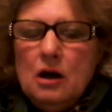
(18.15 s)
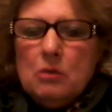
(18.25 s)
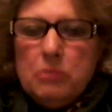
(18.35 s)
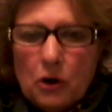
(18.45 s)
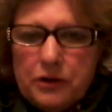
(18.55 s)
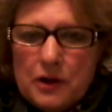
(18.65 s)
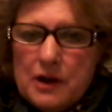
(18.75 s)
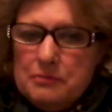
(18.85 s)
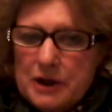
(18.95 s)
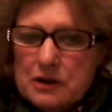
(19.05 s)
Both of
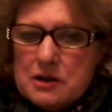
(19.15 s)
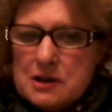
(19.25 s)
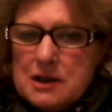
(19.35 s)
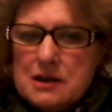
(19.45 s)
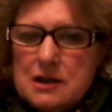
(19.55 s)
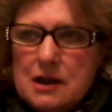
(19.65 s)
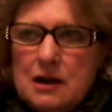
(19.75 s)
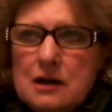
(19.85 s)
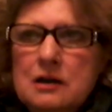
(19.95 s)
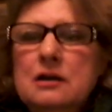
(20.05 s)
them
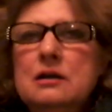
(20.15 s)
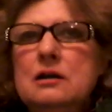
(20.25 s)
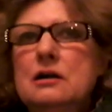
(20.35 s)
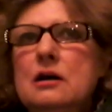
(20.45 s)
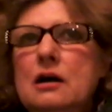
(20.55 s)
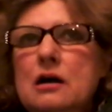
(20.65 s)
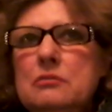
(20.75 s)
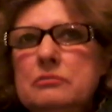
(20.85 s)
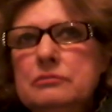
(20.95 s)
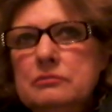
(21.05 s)
narcissistic.
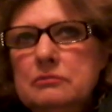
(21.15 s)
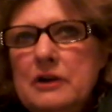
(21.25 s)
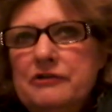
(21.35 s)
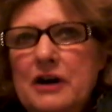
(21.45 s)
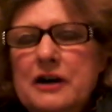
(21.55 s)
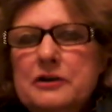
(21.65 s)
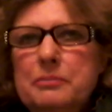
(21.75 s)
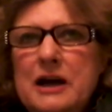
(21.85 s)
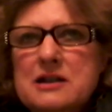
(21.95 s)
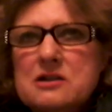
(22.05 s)
My father
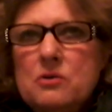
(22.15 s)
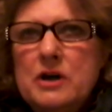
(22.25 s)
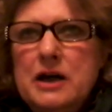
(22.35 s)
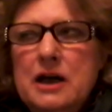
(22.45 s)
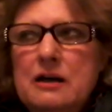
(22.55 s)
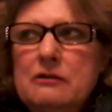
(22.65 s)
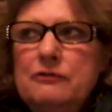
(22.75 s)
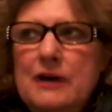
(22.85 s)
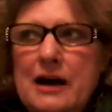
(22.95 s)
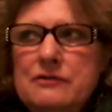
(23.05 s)
passed away
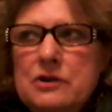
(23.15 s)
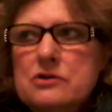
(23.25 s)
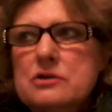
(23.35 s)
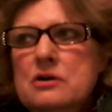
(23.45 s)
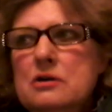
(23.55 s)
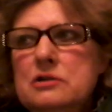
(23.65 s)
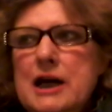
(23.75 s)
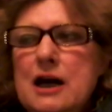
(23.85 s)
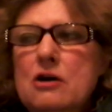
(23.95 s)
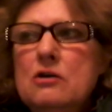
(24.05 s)
5 years ago
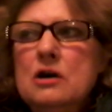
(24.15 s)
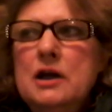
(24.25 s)
now.